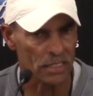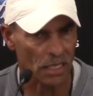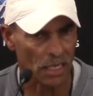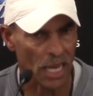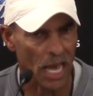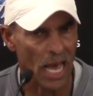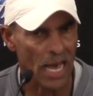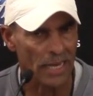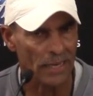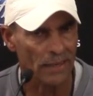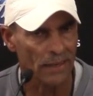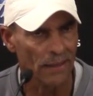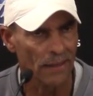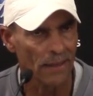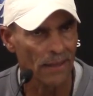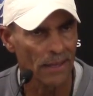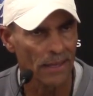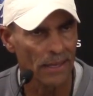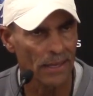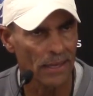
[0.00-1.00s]
a lot
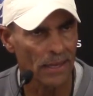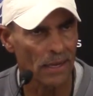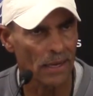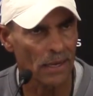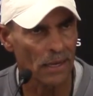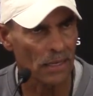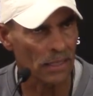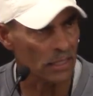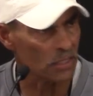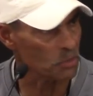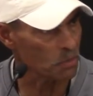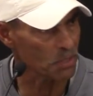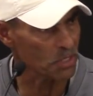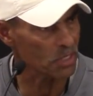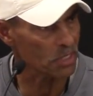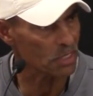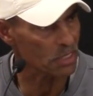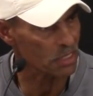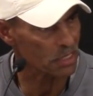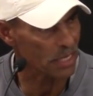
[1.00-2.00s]
against
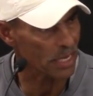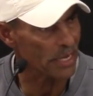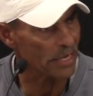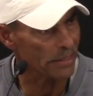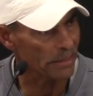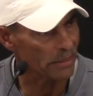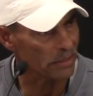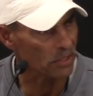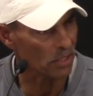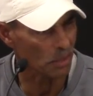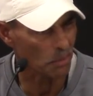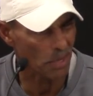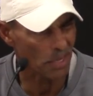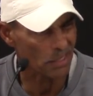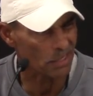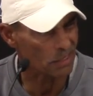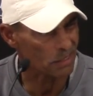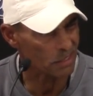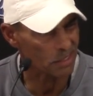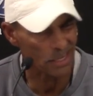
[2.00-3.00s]
Michigan State until
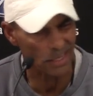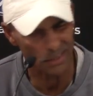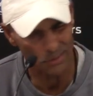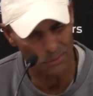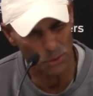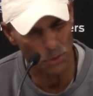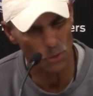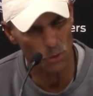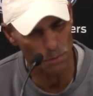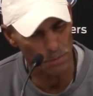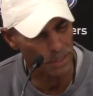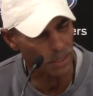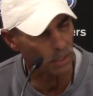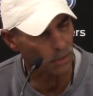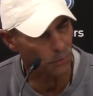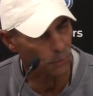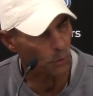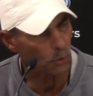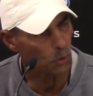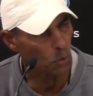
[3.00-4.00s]
about the middle
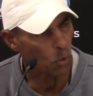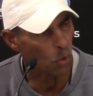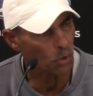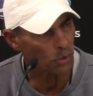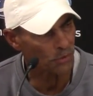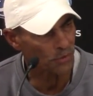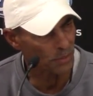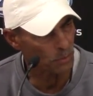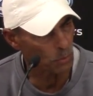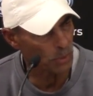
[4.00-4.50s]
of the third quarter. Then